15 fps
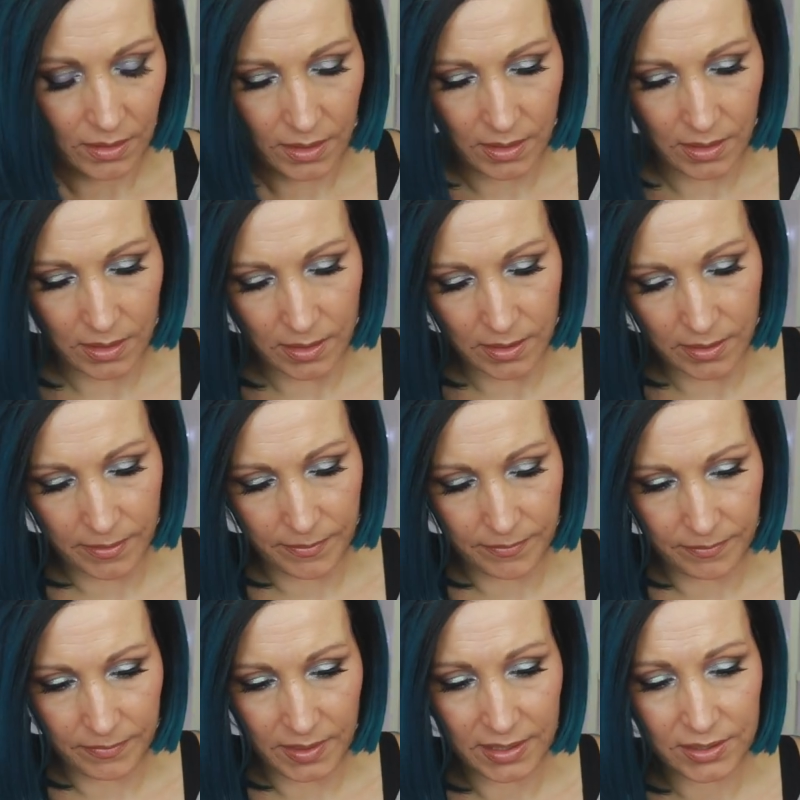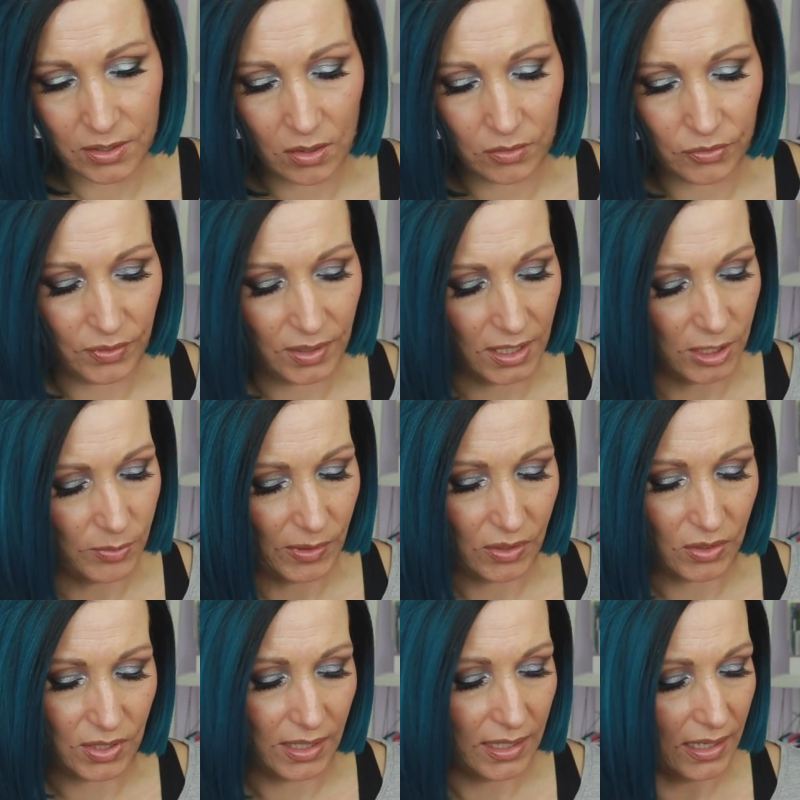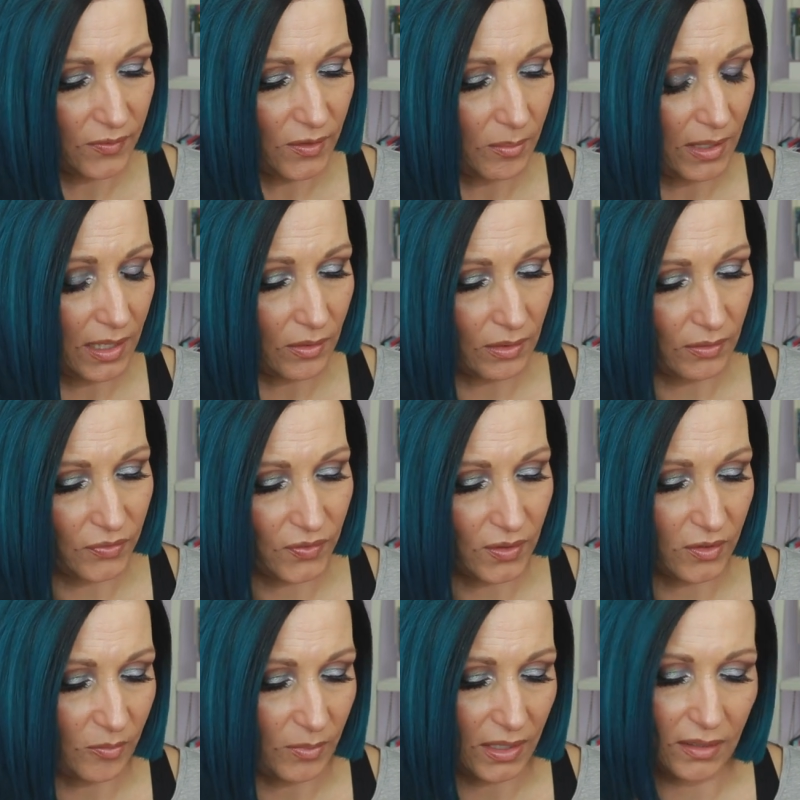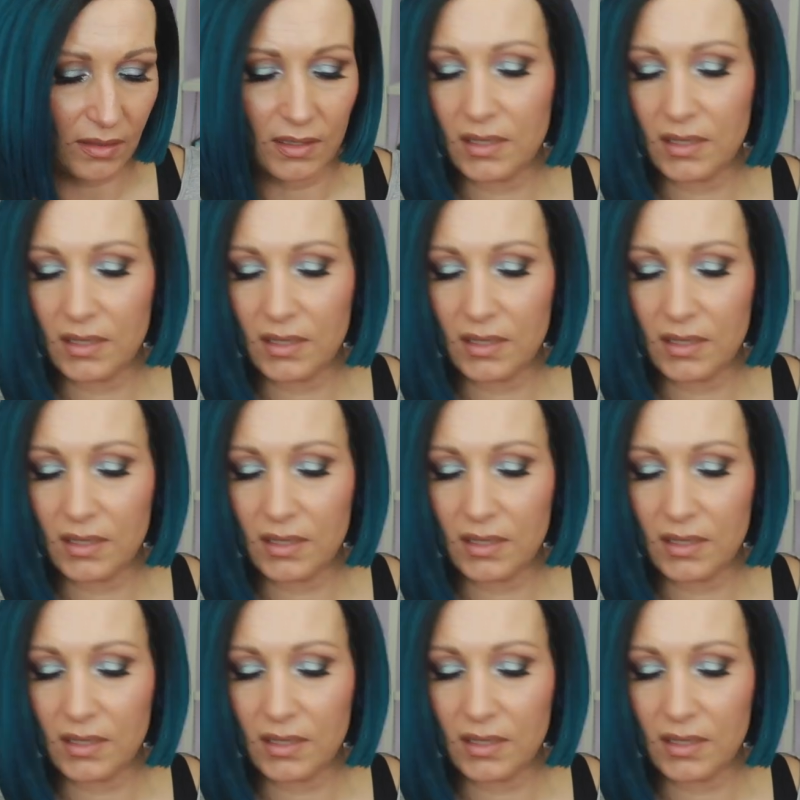Um, let's go to these because I have them here in front of me.